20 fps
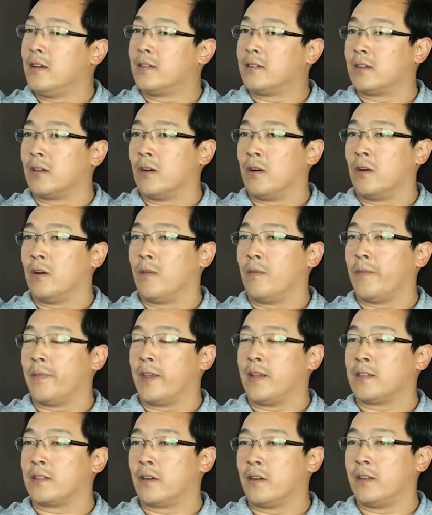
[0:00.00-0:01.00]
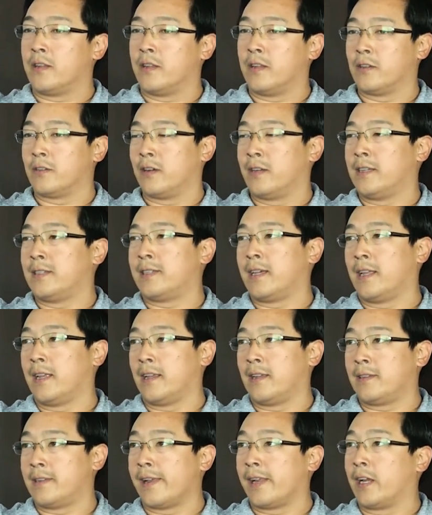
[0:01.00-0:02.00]
So there's already
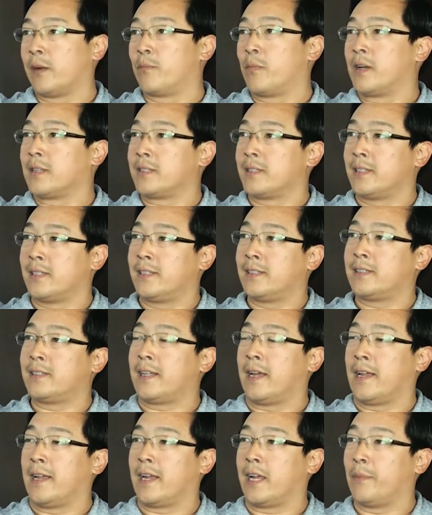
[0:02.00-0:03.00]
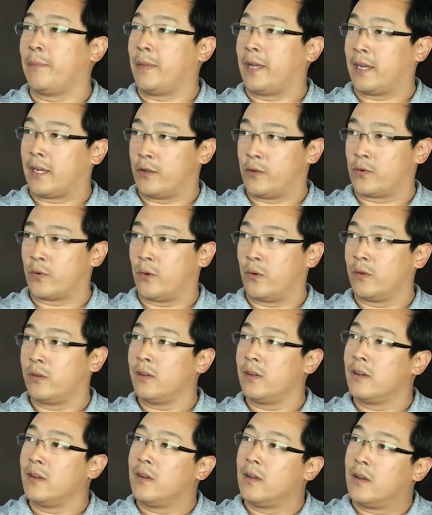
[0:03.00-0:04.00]
setting a precedence that it can be controlled
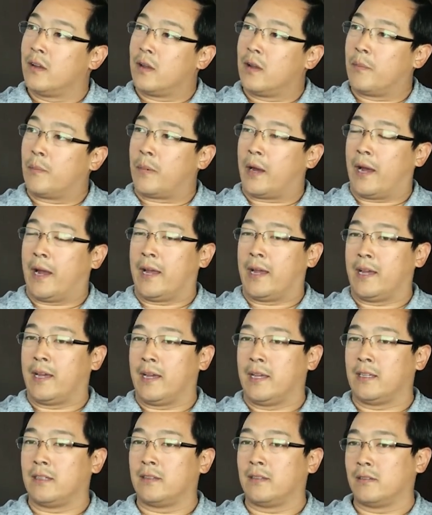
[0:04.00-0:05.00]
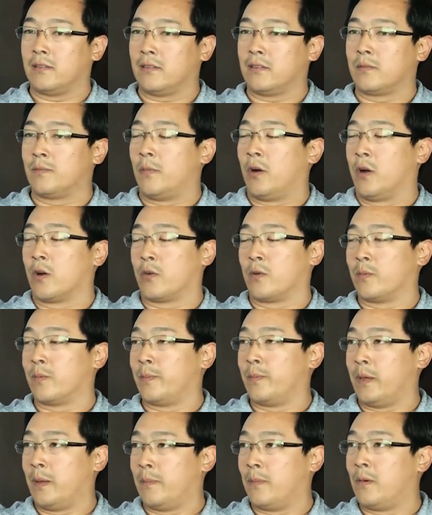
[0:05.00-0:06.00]
by a small group
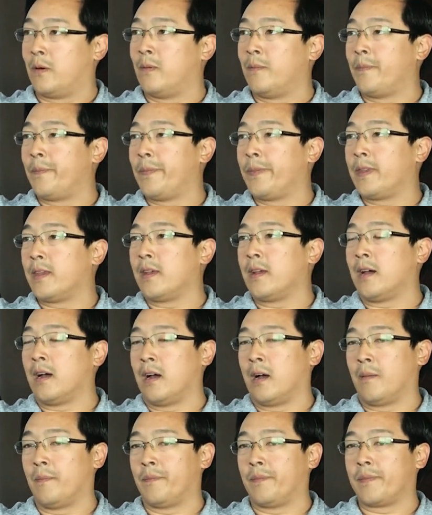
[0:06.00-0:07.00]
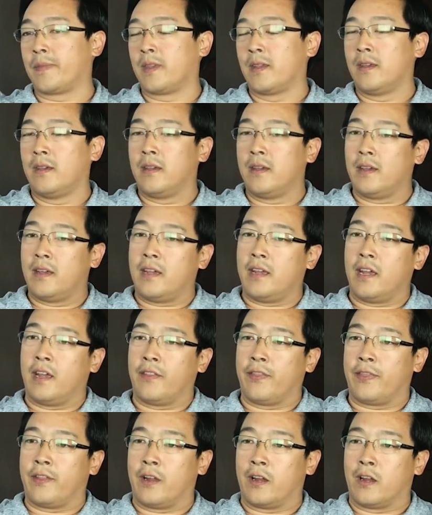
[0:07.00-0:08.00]
of people.
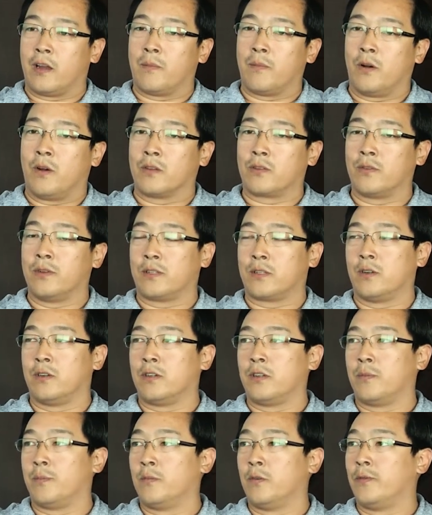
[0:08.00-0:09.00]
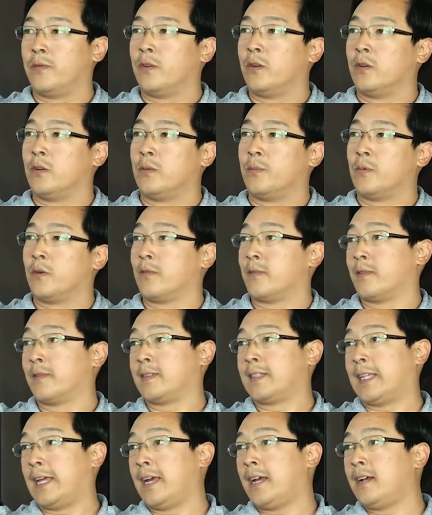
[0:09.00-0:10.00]
Ethereum also is going to move to proof of
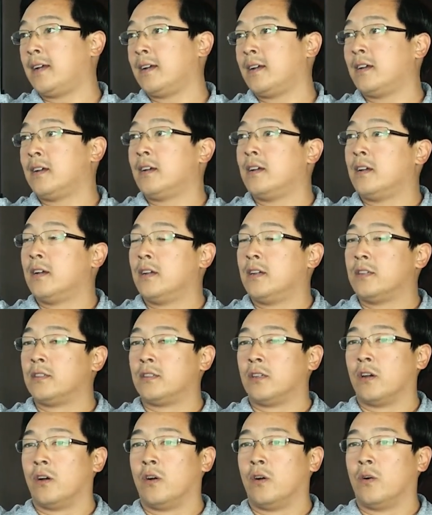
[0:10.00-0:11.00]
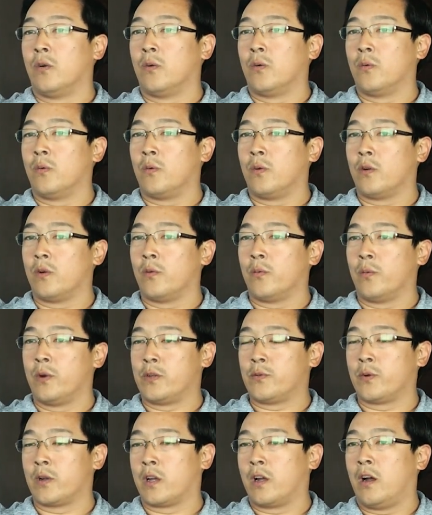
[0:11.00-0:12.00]
stake, so
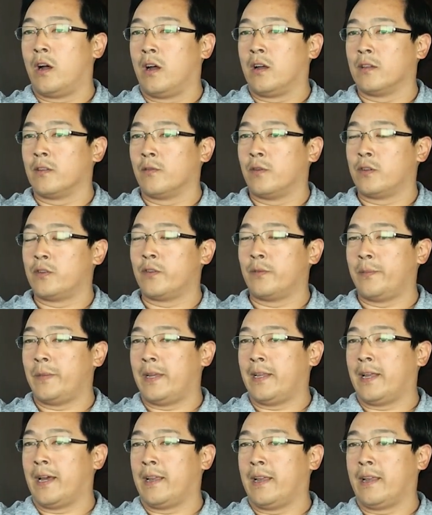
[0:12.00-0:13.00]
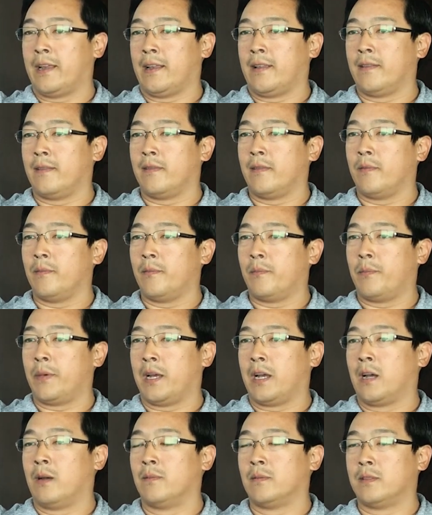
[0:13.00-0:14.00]
which would mean that it
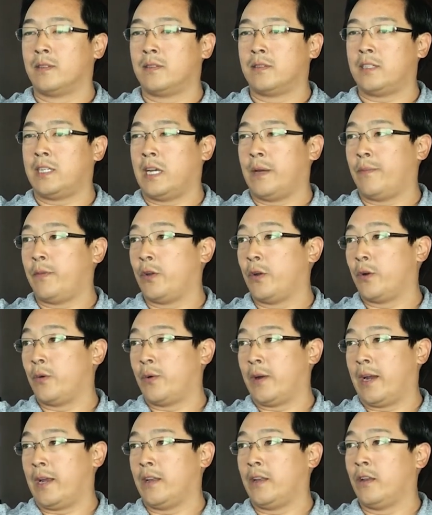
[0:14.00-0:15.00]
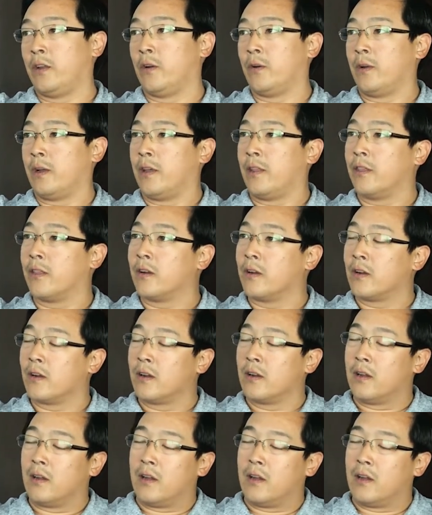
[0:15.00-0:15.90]
becomes cheap to create new Ether,